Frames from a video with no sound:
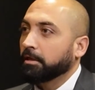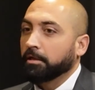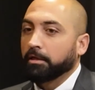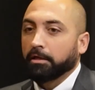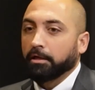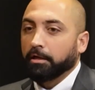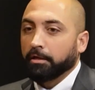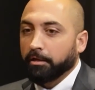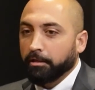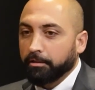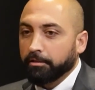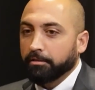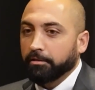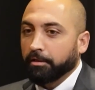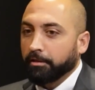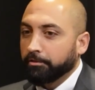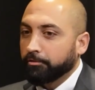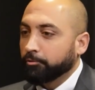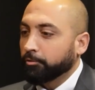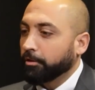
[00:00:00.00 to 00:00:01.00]
And
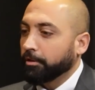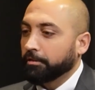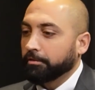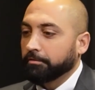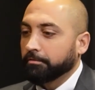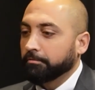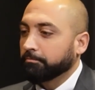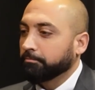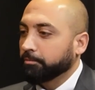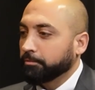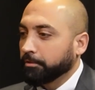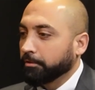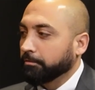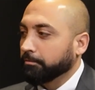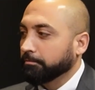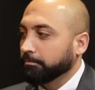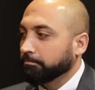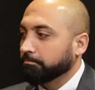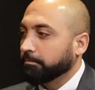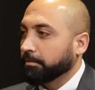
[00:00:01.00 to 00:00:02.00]
I try to,
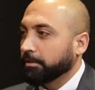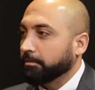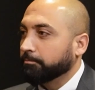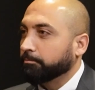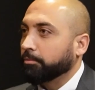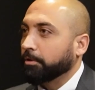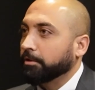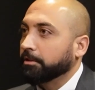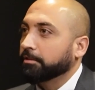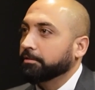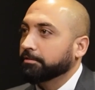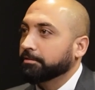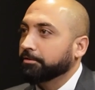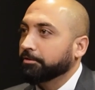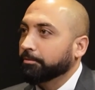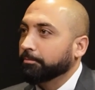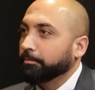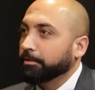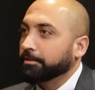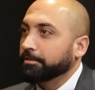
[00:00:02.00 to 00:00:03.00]
I probably
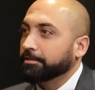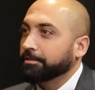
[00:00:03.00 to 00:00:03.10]
consider myself